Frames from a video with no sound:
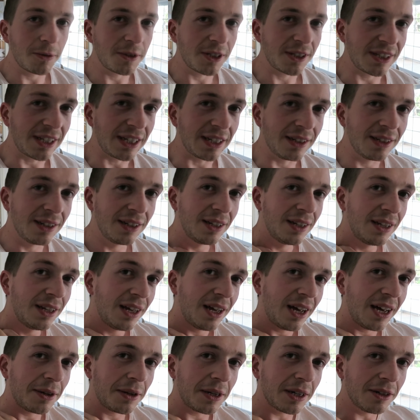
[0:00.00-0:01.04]
What was I saying?
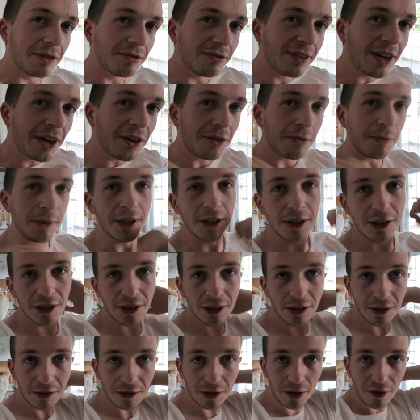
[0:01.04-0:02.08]
I'm gonna very
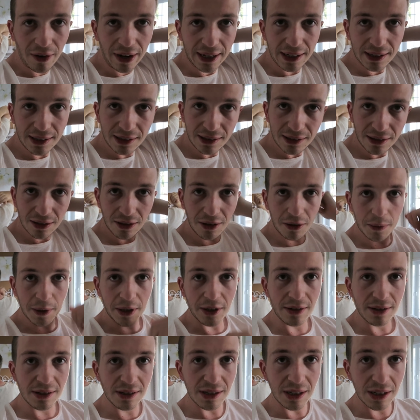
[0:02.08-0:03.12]
much regret not
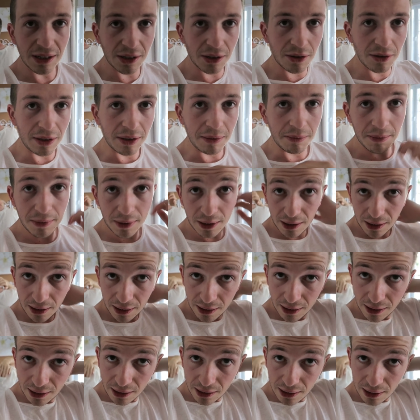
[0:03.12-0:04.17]
wearing sun cream
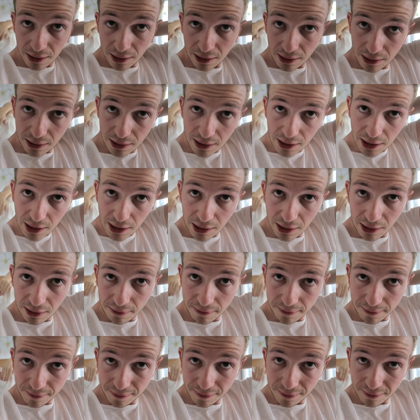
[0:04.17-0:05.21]
today.